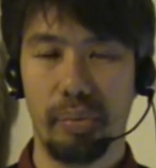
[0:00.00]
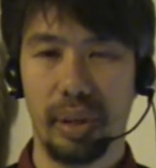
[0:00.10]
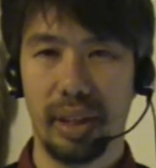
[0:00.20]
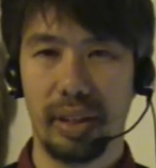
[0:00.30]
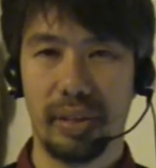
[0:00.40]

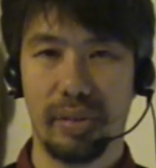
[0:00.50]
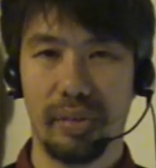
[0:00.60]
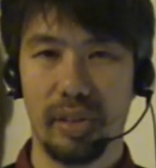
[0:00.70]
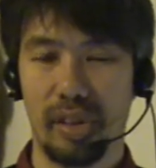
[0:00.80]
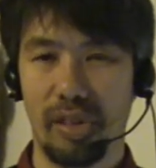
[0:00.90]
being
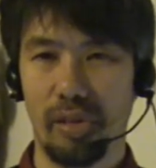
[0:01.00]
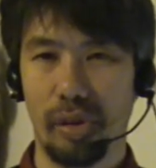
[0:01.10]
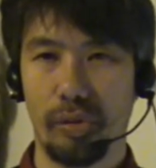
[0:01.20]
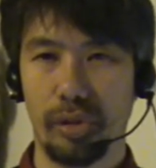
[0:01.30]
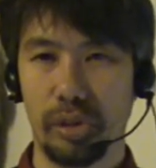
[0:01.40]
a
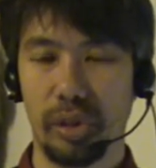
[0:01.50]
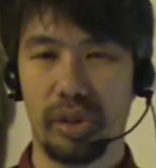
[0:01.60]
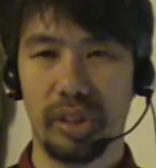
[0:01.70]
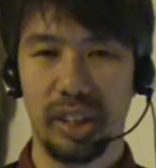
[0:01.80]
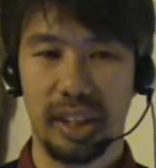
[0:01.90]
citizen of a
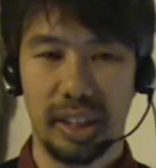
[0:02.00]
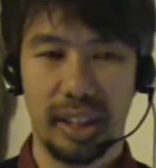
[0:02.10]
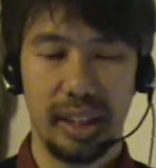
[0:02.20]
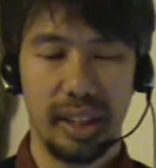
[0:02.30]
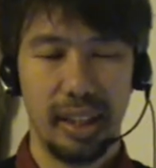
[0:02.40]
certain
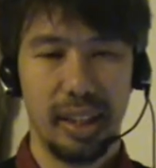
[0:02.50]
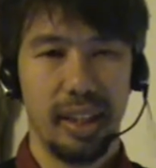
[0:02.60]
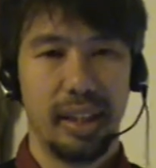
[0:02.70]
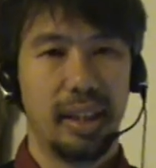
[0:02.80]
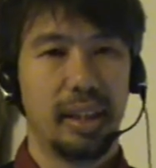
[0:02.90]
city.
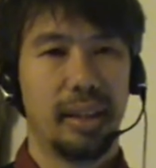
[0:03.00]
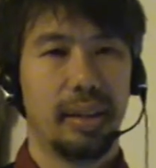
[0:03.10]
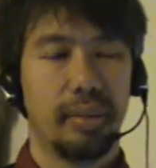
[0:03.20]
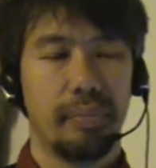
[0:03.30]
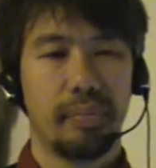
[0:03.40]

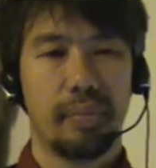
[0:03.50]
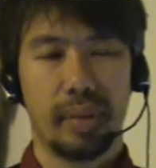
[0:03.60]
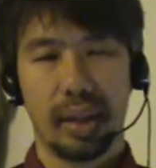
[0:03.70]
Um,